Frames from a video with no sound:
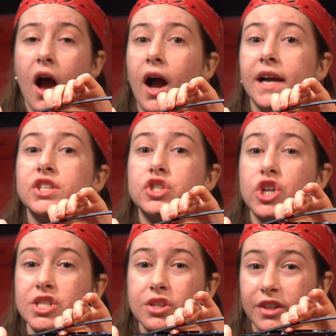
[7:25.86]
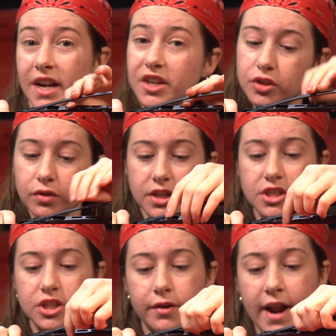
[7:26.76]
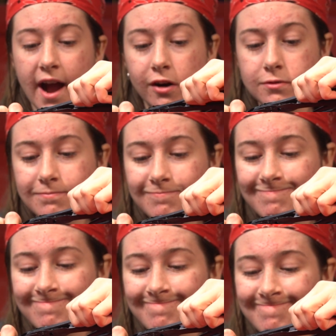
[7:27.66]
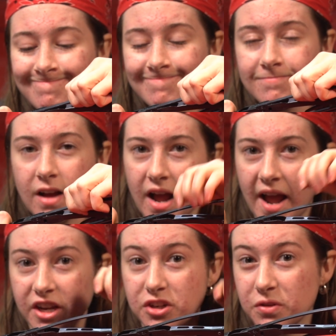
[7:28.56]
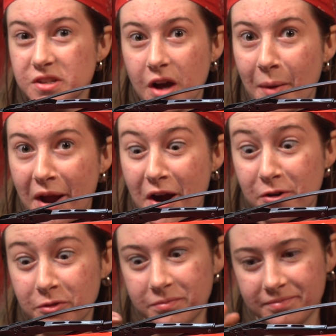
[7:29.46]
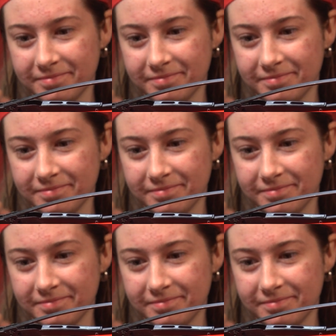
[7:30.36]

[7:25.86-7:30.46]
I just learned how to do these, so now I can do these on my own.